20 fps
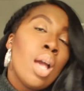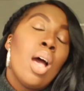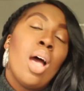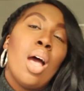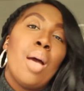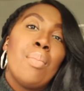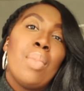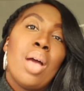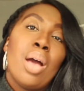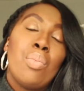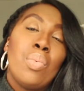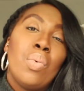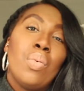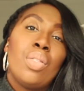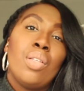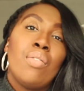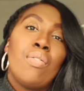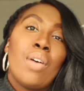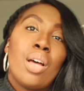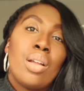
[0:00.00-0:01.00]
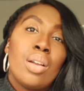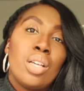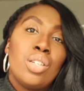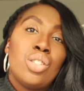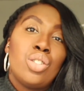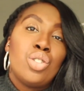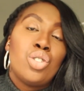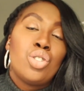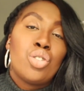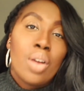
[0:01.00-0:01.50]
And with the
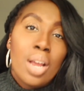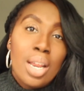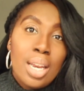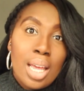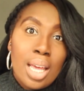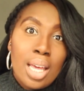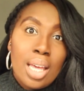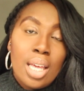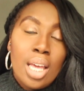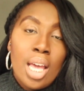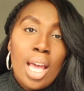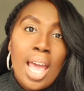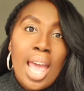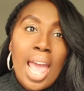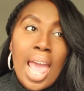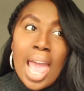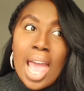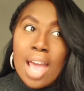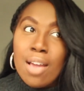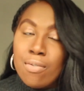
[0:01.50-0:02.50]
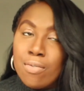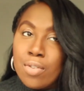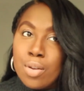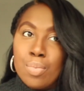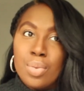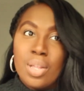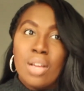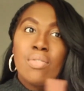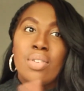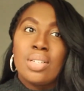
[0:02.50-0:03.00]
foundation training,
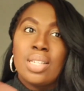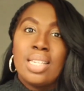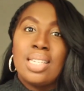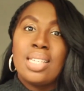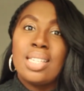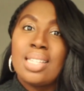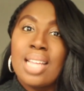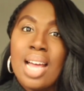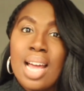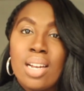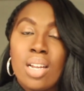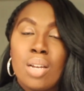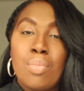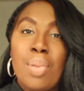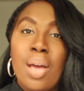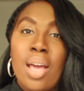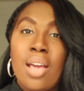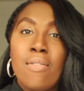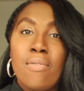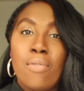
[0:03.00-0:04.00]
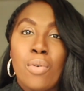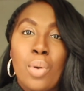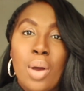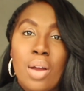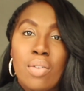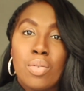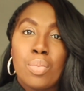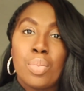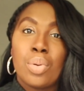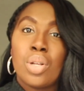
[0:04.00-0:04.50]
there is a standard pay
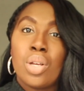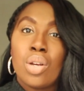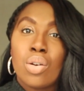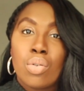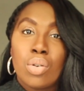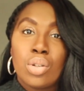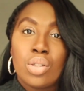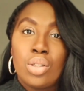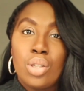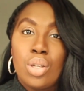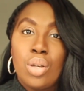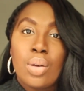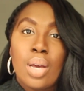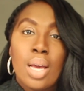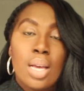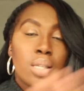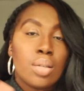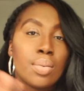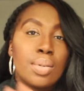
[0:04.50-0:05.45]
for everybody across the UK.